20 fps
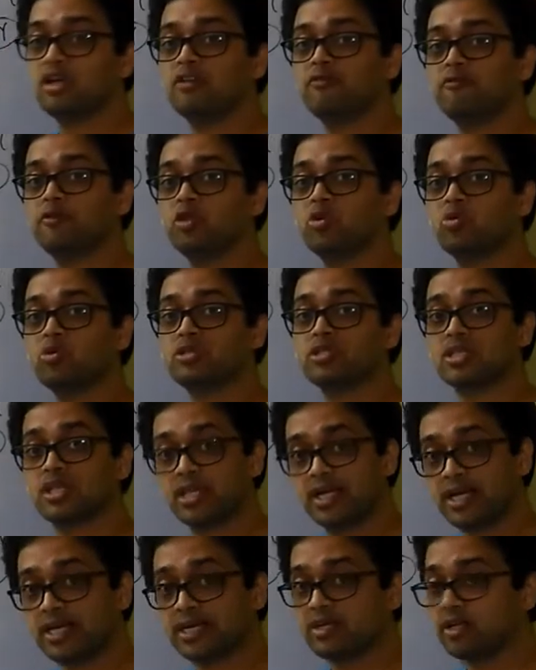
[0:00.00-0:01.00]

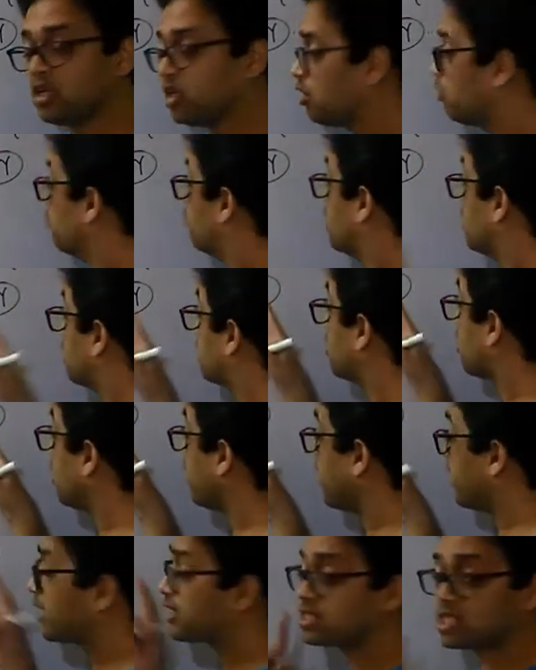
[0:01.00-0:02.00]
confuse it with
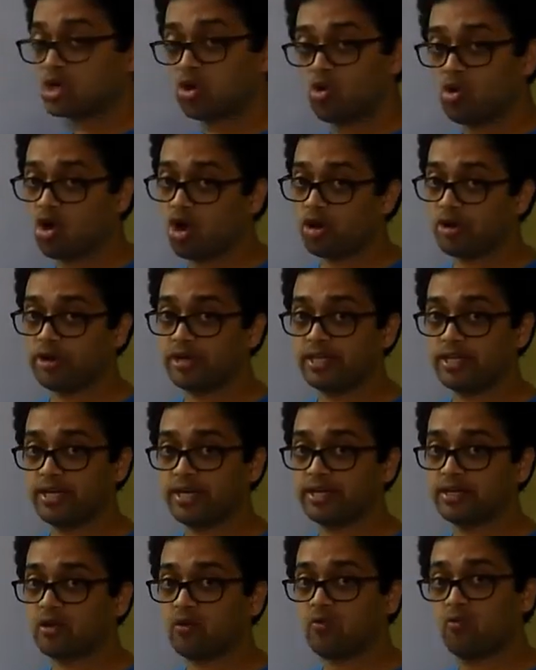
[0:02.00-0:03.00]
the x
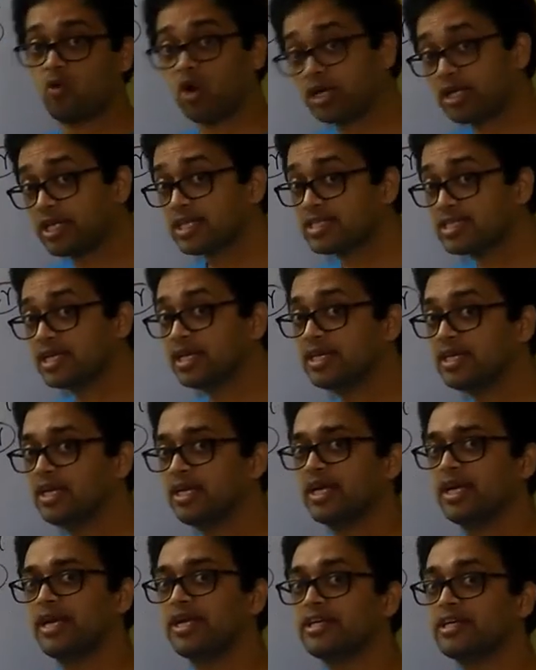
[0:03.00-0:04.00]
coordinate. What is
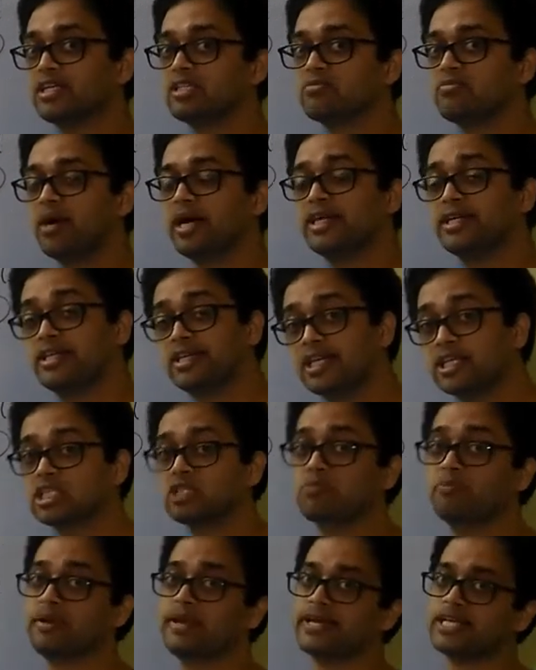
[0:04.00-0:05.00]
it? It is my
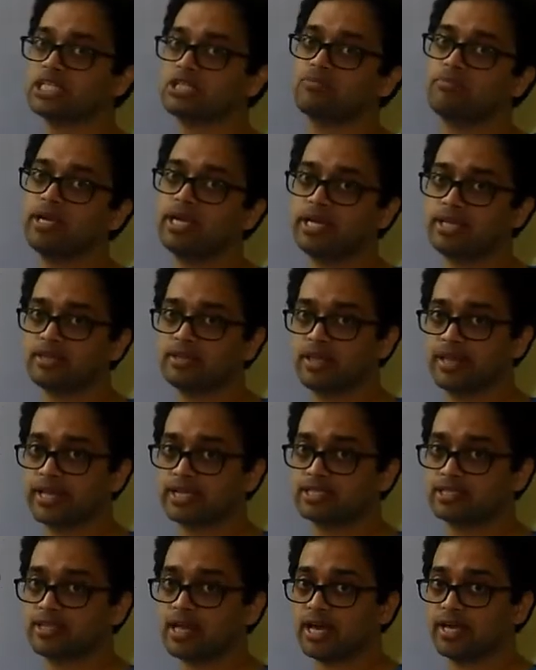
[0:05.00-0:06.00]
displacement in the
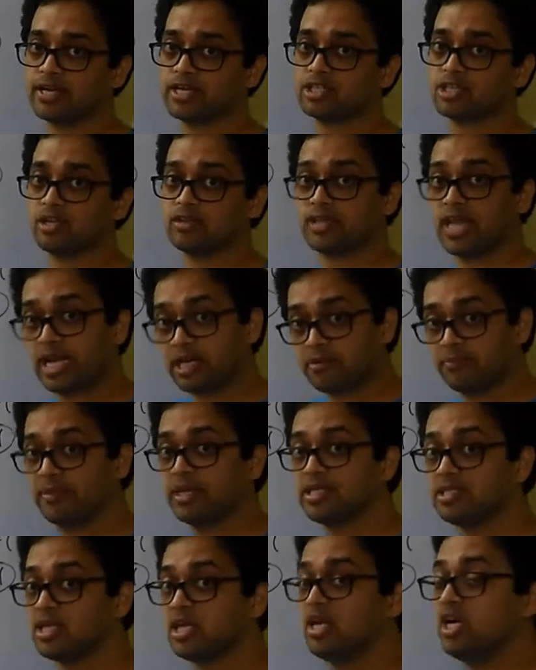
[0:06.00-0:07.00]
x direction. That
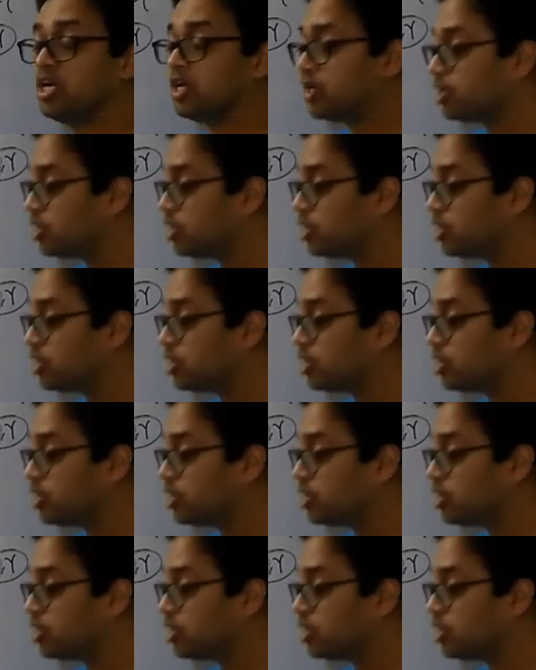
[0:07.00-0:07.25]
means